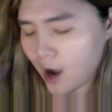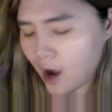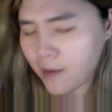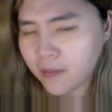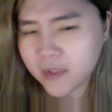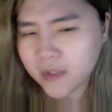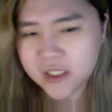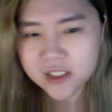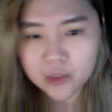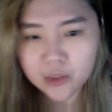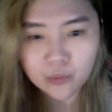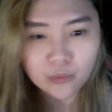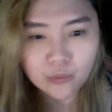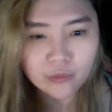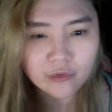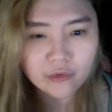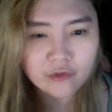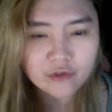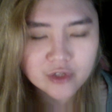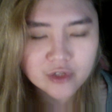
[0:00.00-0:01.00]

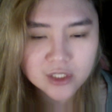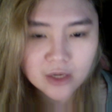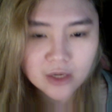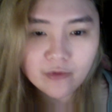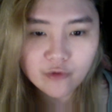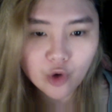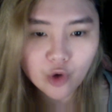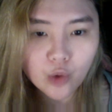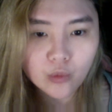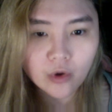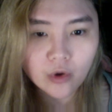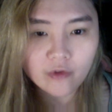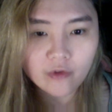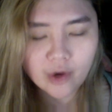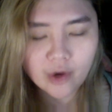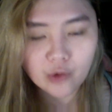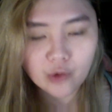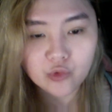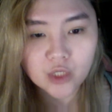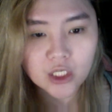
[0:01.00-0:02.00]
some form of
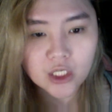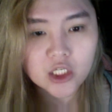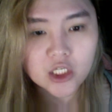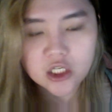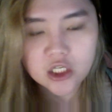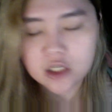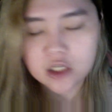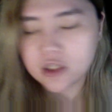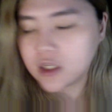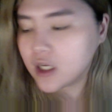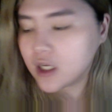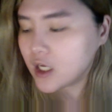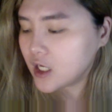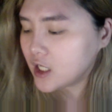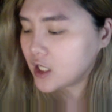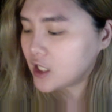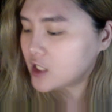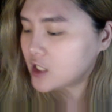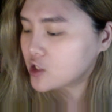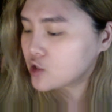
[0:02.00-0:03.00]
foundation
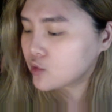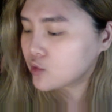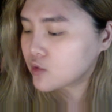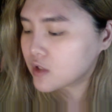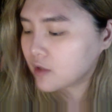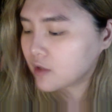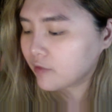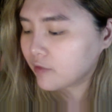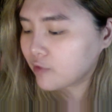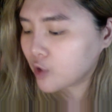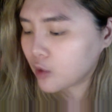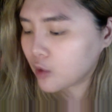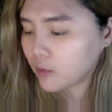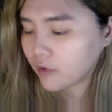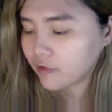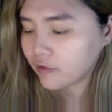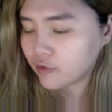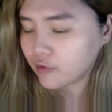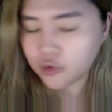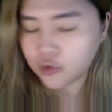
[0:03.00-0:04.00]
into some form
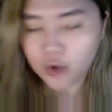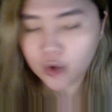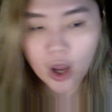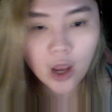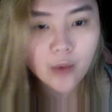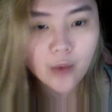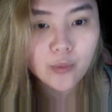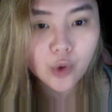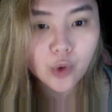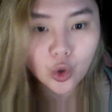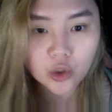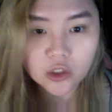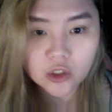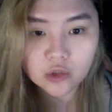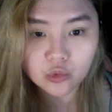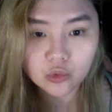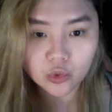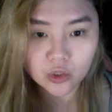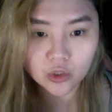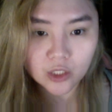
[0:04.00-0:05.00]
of
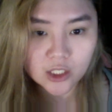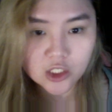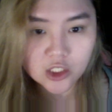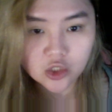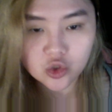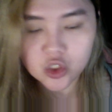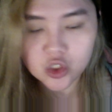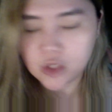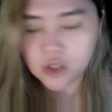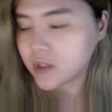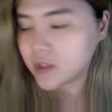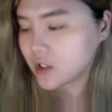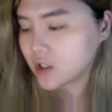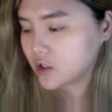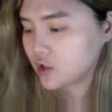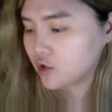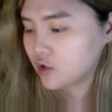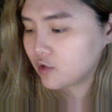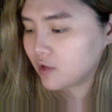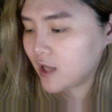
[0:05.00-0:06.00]
important relationships in
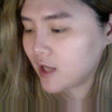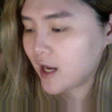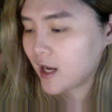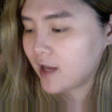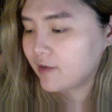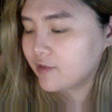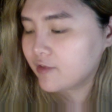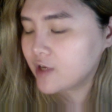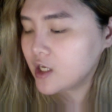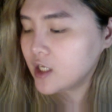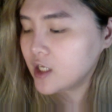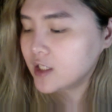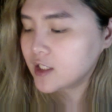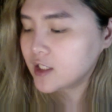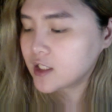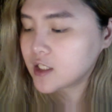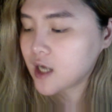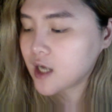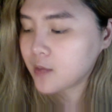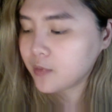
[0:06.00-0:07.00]
your life. The
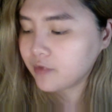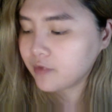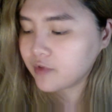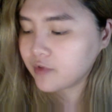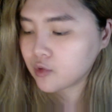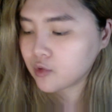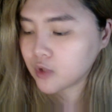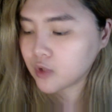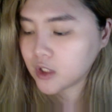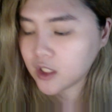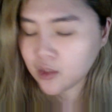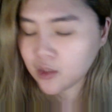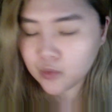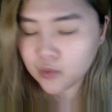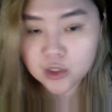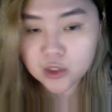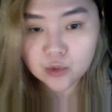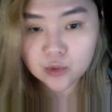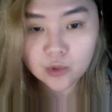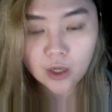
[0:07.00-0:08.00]
top of the reading, we
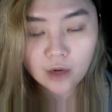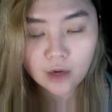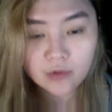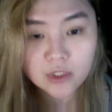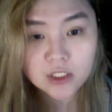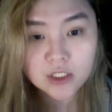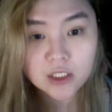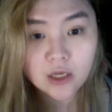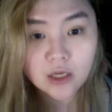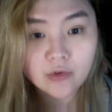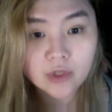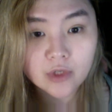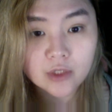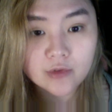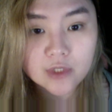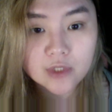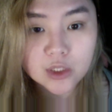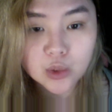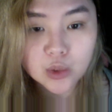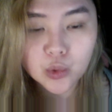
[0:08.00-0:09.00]
do have the Seven of
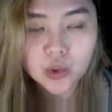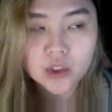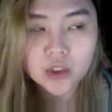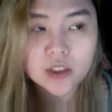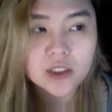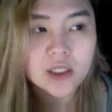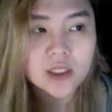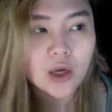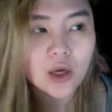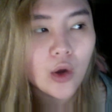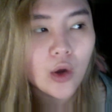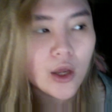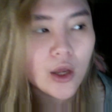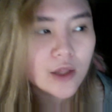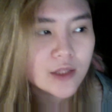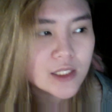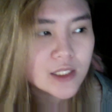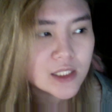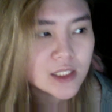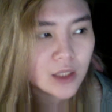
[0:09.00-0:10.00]
Swords. Now,
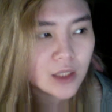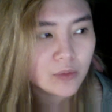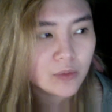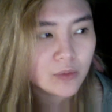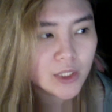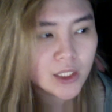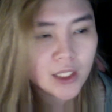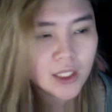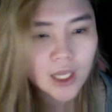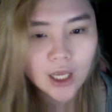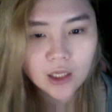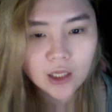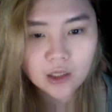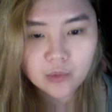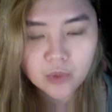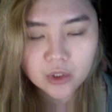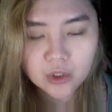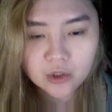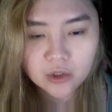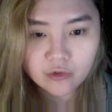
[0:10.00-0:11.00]
this can be an
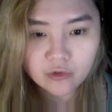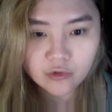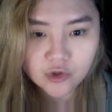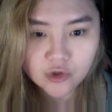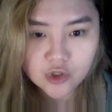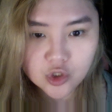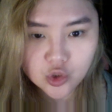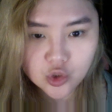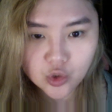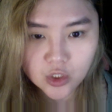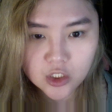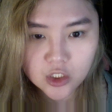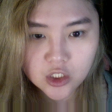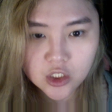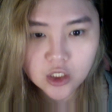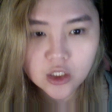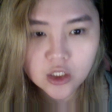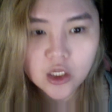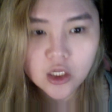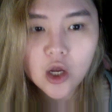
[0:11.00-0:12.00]
element of
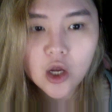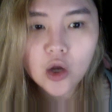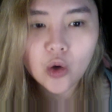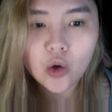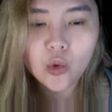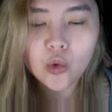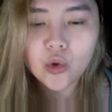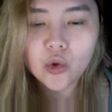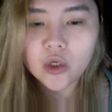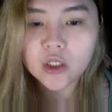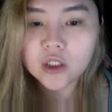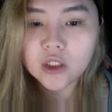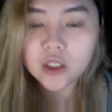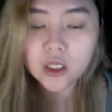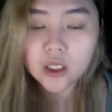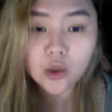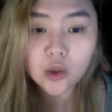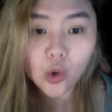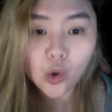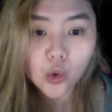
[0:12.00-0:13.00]
frustration, or it
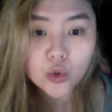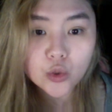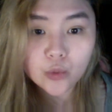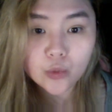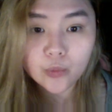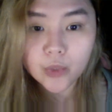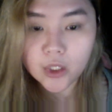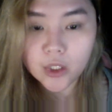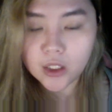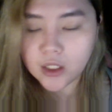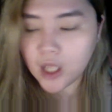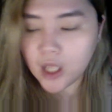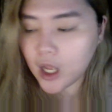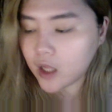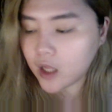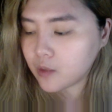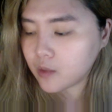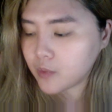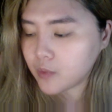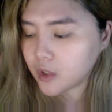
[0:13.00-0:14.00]
can also be an
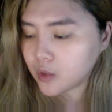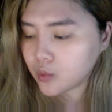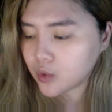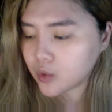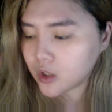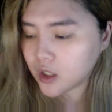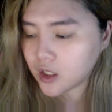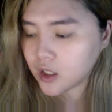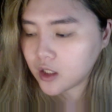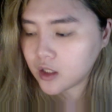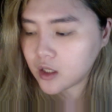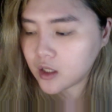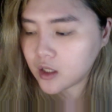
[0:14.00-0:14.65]
element wherein